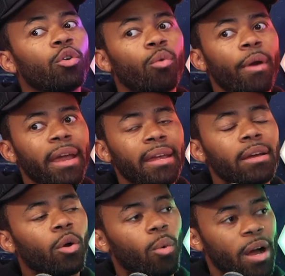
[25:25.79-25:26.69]
great
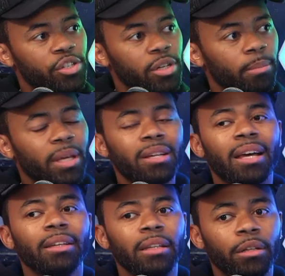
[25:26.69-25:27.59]
question because
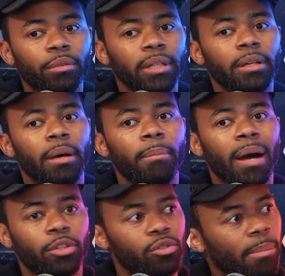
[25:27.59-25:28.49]
I literally am
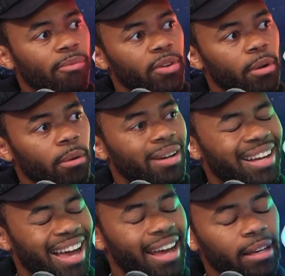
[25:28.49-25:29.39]
about to drop a video
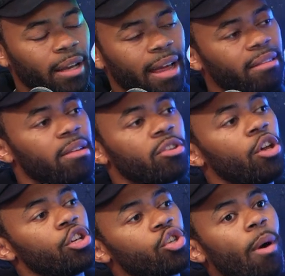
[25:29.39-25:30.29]
kind of like this.
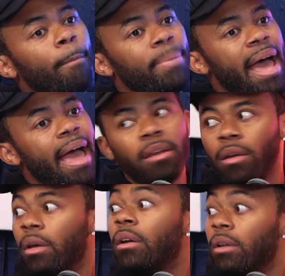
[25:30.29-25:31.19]
And we so a got bad
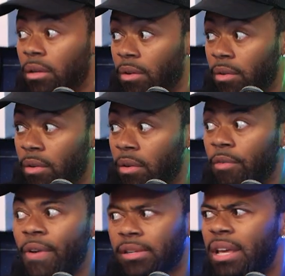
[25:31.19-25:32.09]
more minutes. Let's, let's keep going
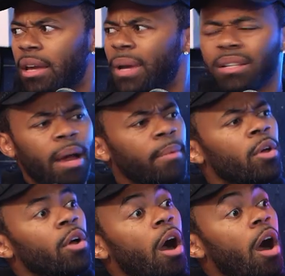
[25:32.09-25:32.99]
with that. Facts, like, yeah, we got time.
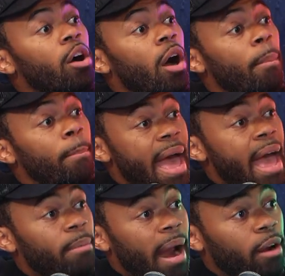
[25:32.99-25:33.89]
A, a
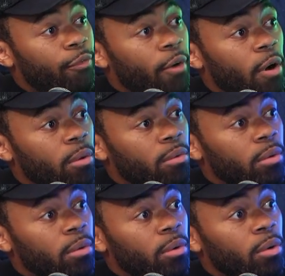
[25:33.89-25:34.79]
bad microphone
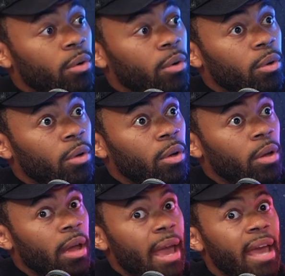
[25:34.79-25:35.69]
and a shitty
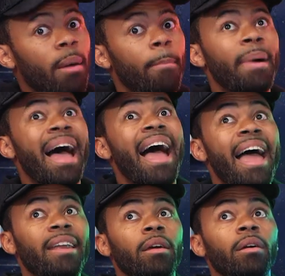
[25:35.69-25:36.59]
interface and a
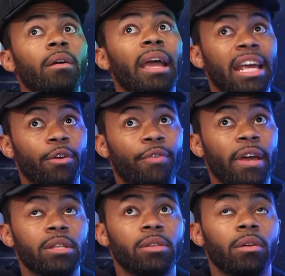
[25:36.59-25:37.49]
bad interface.
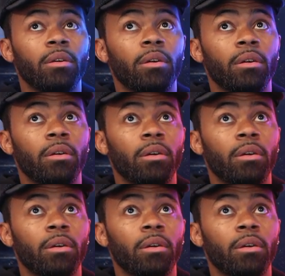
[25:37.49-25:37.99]
No, no, no. A bad